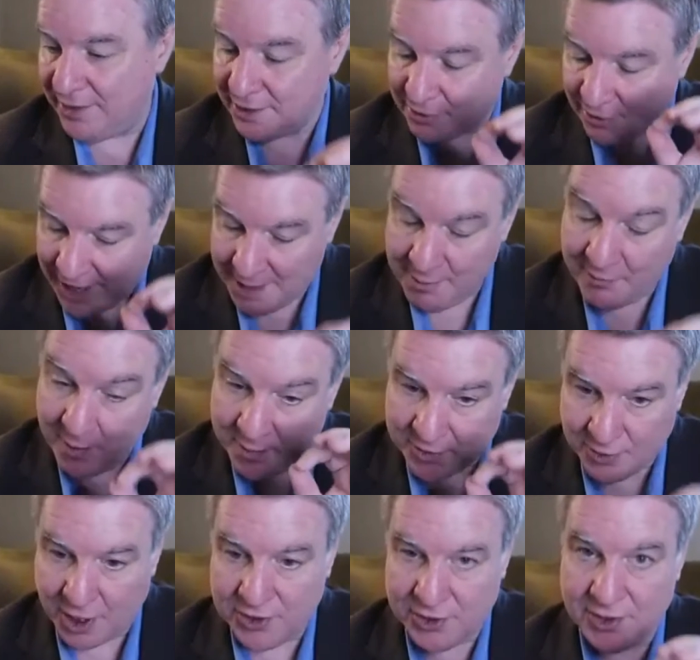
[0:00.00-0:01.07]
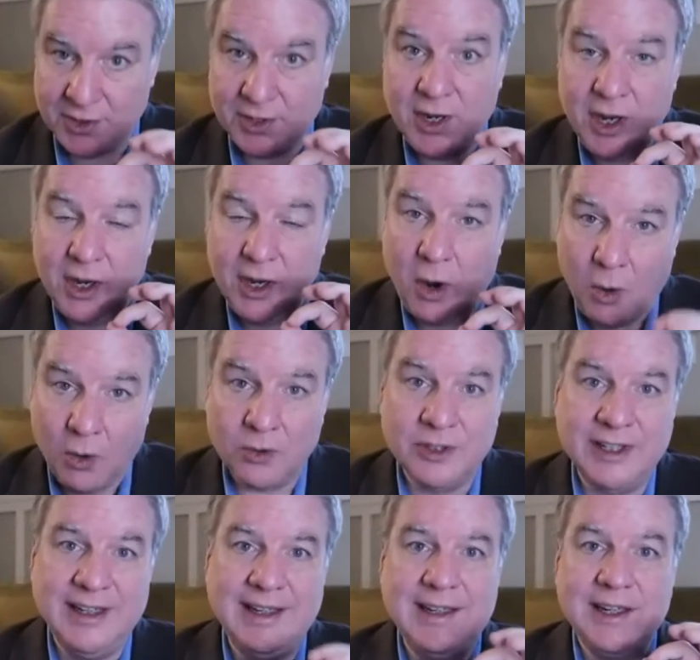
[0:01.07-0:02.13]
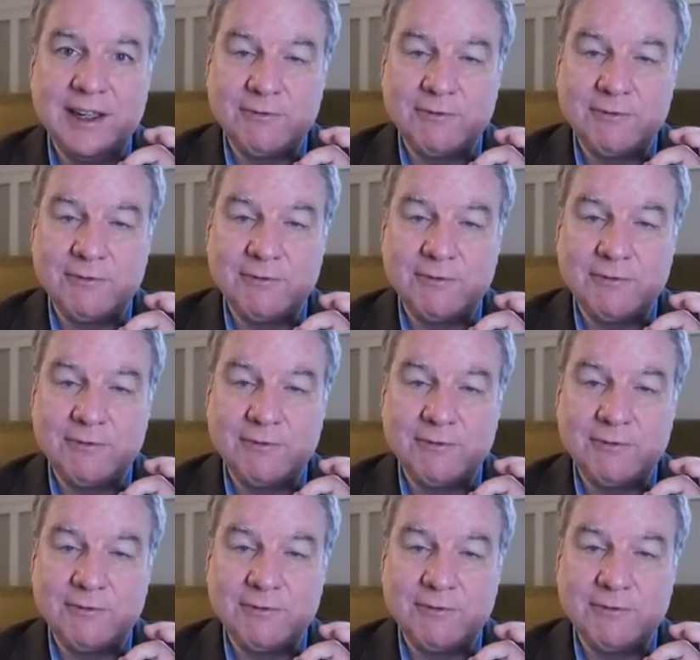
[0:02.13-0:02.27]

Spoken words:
The crime of obstruction only